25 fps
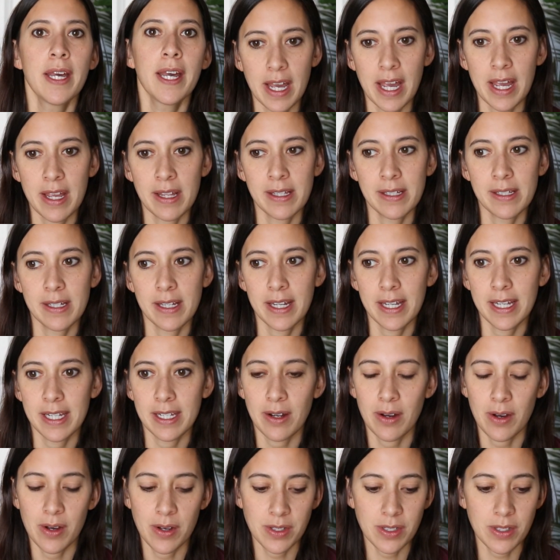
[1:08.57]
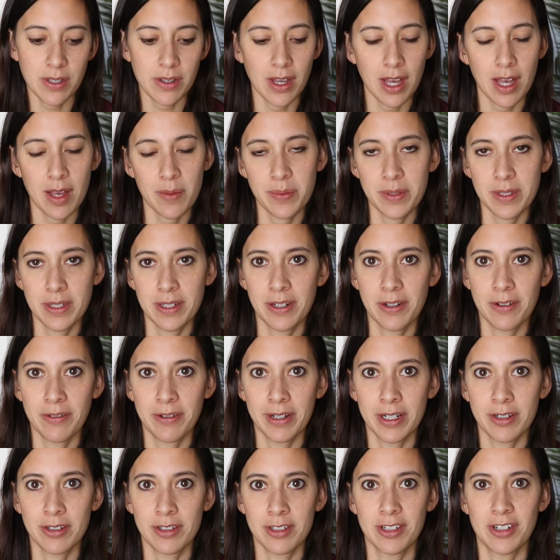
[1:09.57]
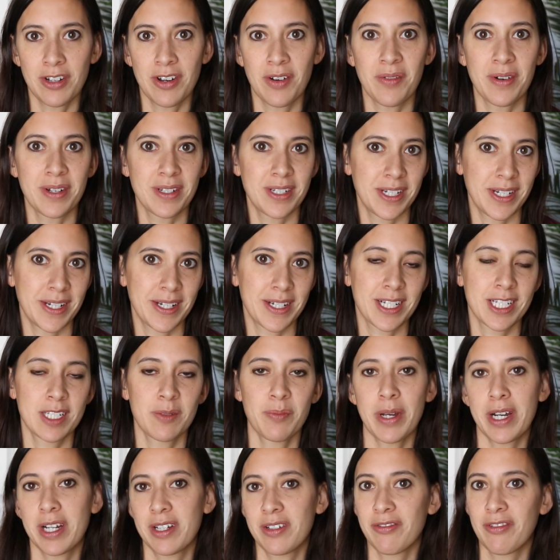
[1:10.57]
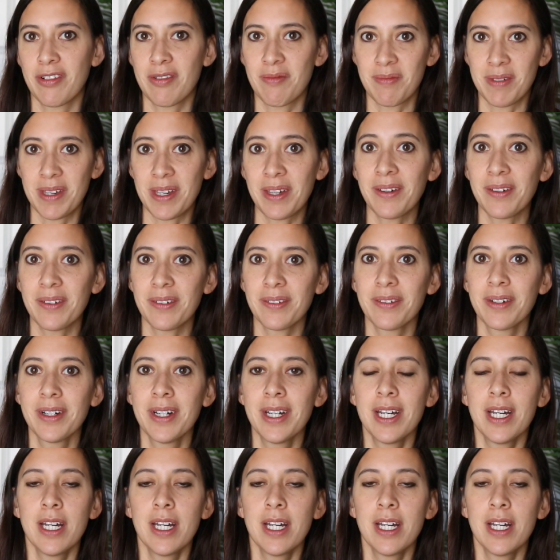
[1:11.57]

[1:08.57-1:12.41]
And it also helps your readers to know what to expect from you.